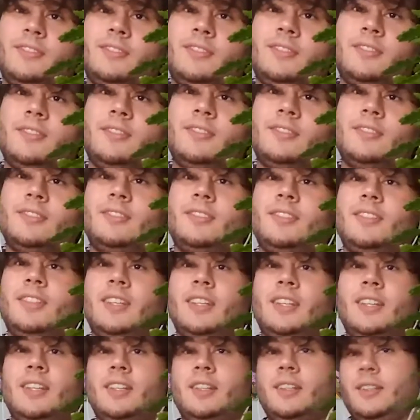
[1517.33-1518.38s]

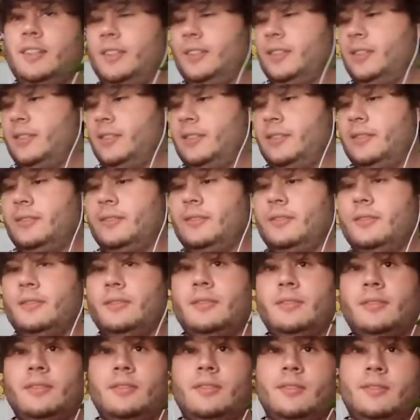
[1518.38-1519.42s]

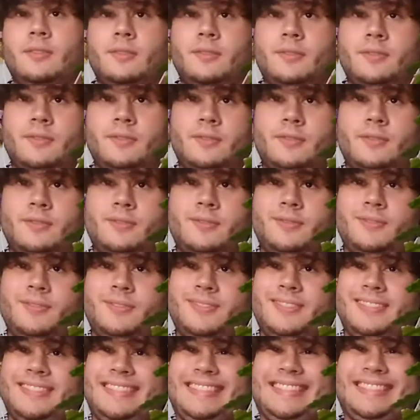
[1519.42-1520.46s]

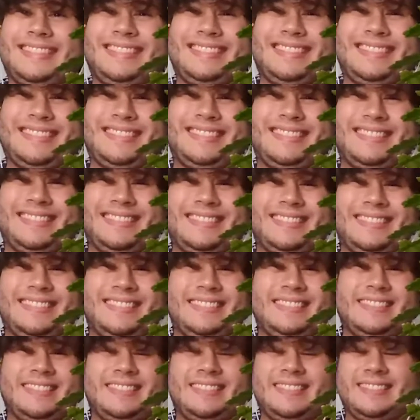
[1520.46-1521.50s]

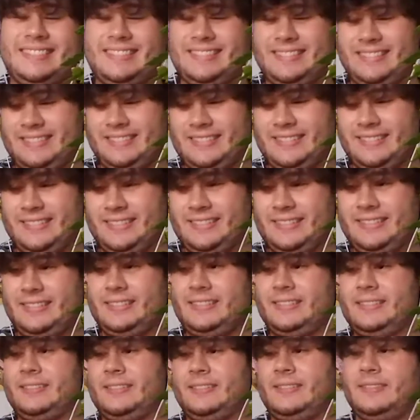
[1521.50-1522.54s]

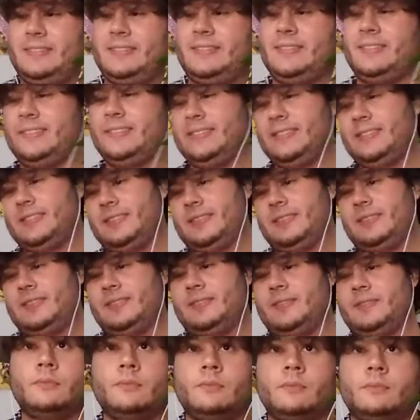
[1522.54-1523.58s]

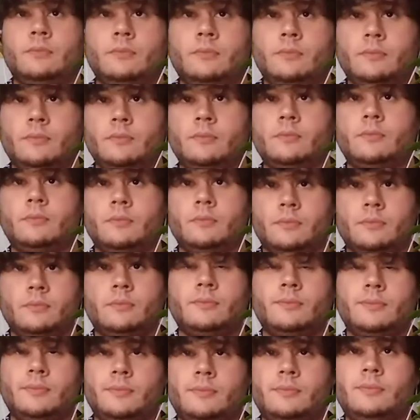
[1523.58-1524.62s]

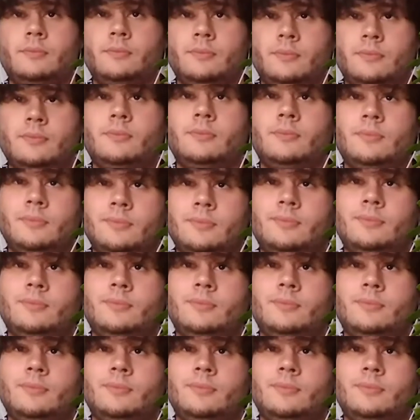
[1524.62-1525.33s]
This person isn't speaking.